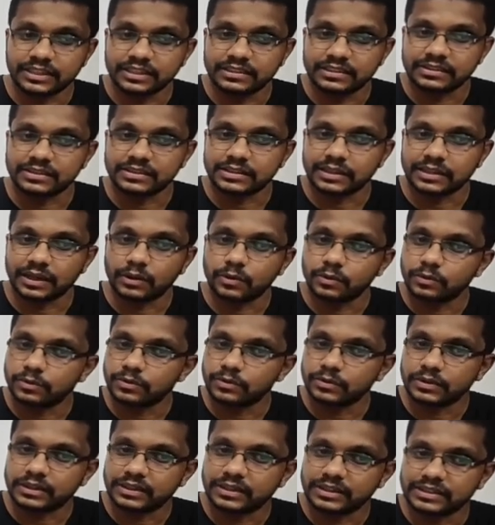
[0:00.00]

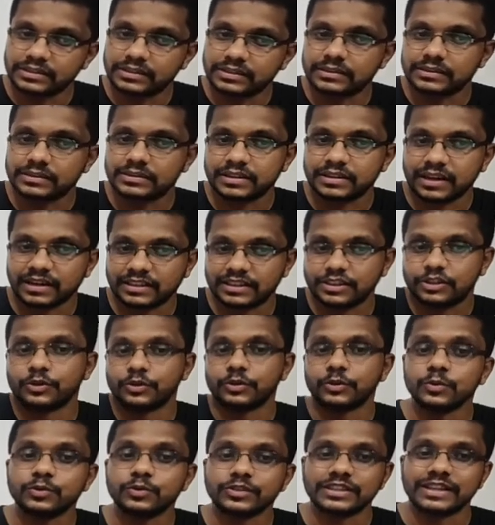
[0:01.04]
started to be
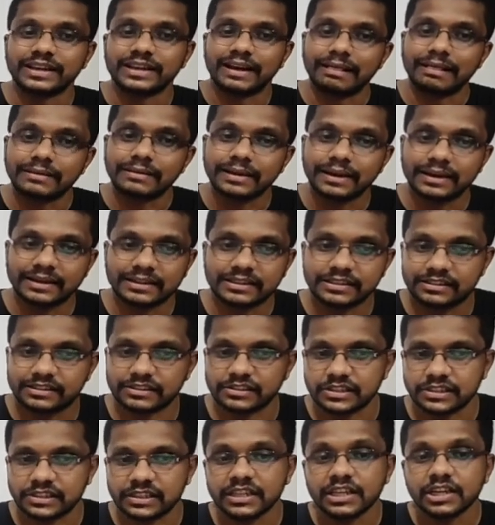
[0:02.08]
used in the healthcare
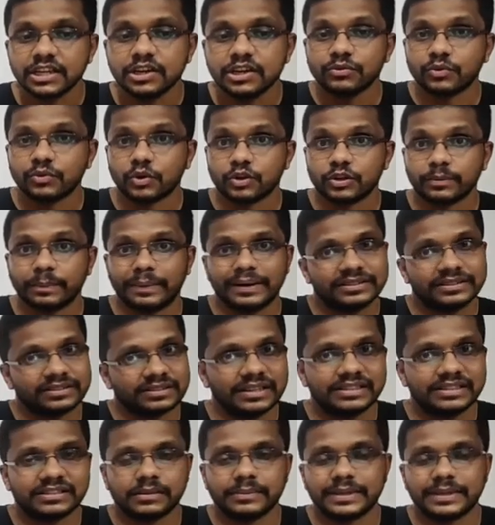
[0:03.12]
industry for the
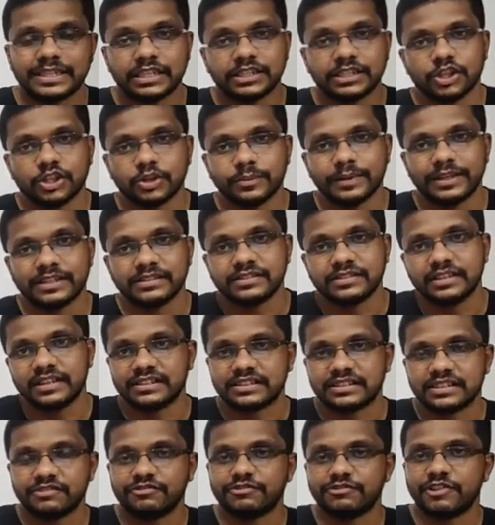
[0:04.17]
personalized metagenomics. There
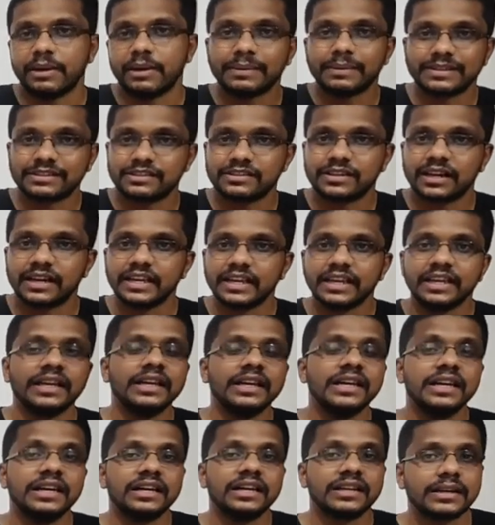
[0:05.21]
is a famous study
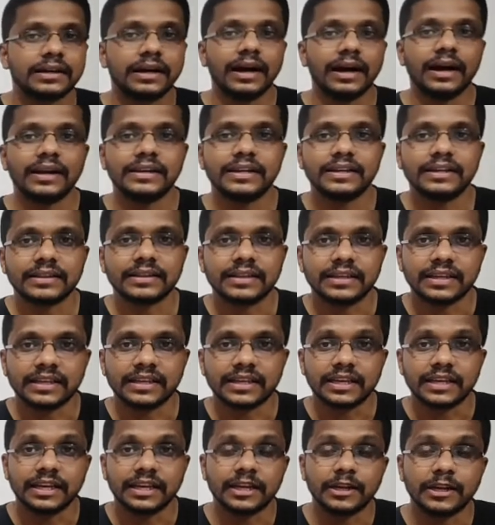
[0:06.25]
regarding
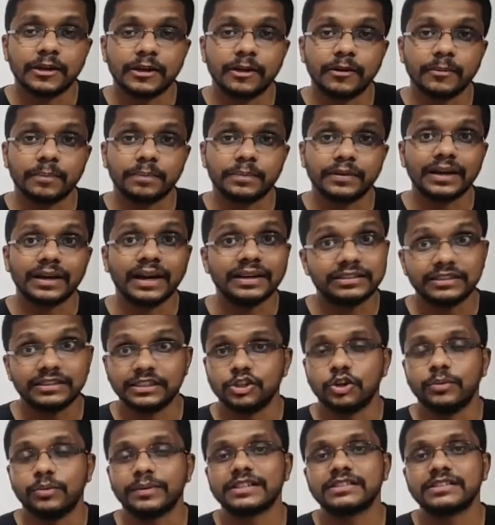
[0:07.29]
the gut
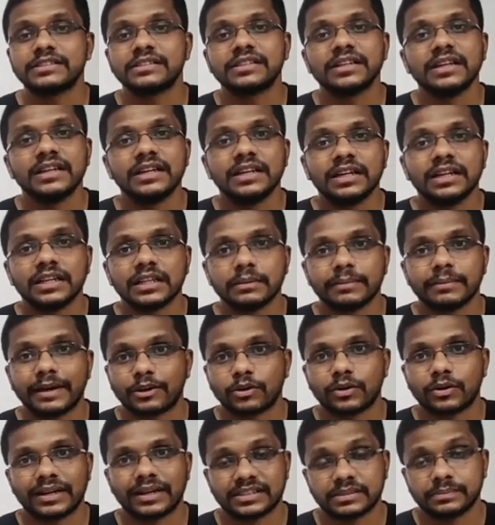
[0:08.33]
genomics, the
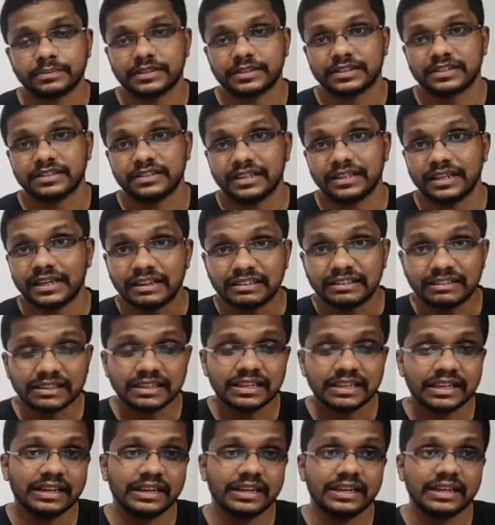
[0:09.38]
microorganism present in the gut.
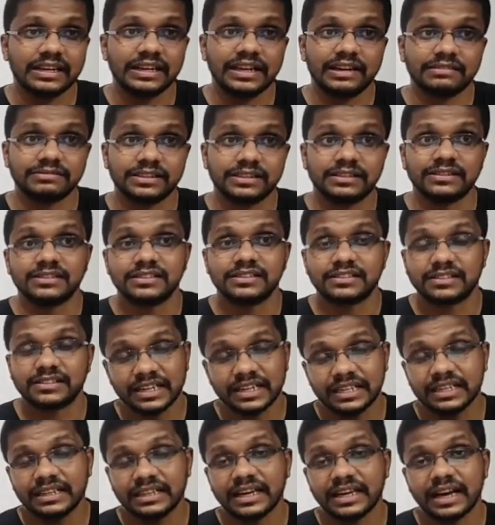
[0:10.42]
And after the
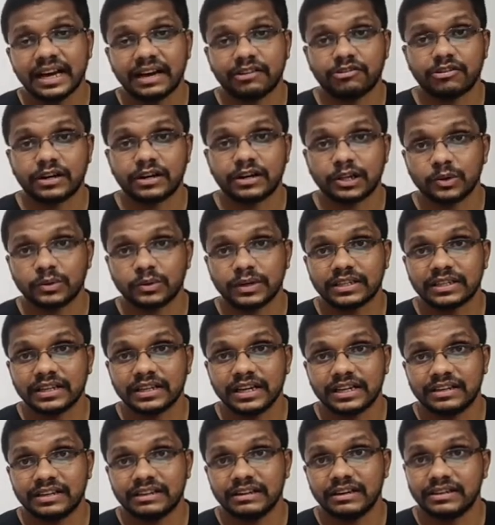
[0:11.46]
study, they have concluded
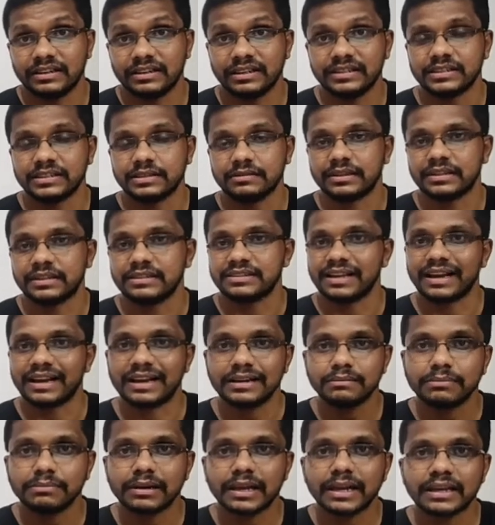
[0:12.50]
that gut is our the
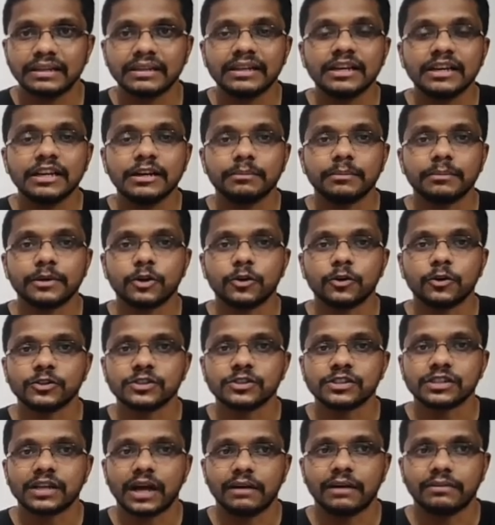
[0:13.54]
second brain,
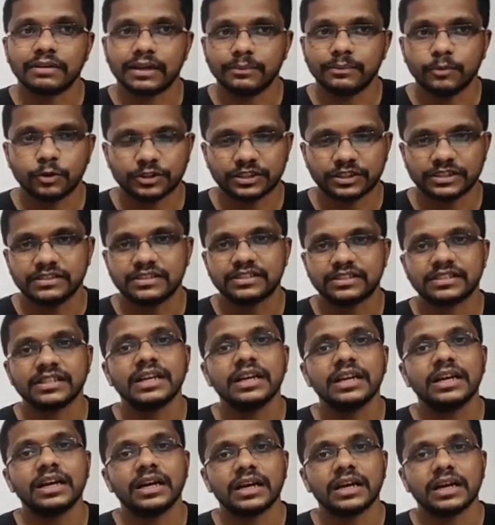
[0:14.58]
because our emotions
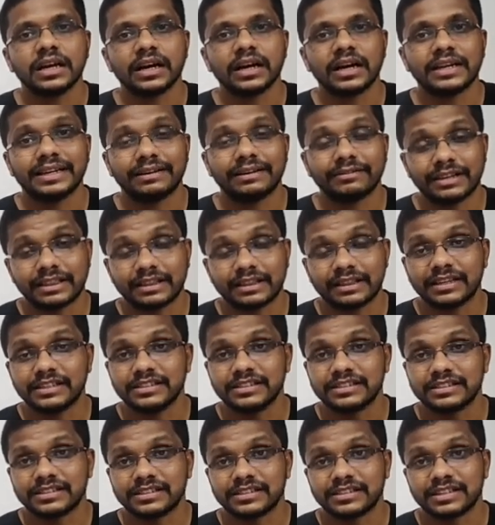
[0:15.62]
and everything
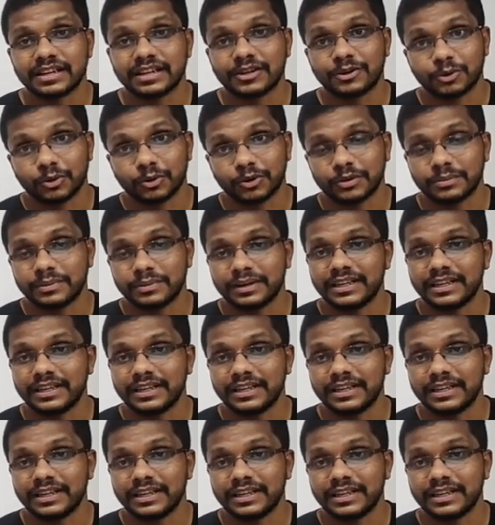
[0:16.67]
is controlled by,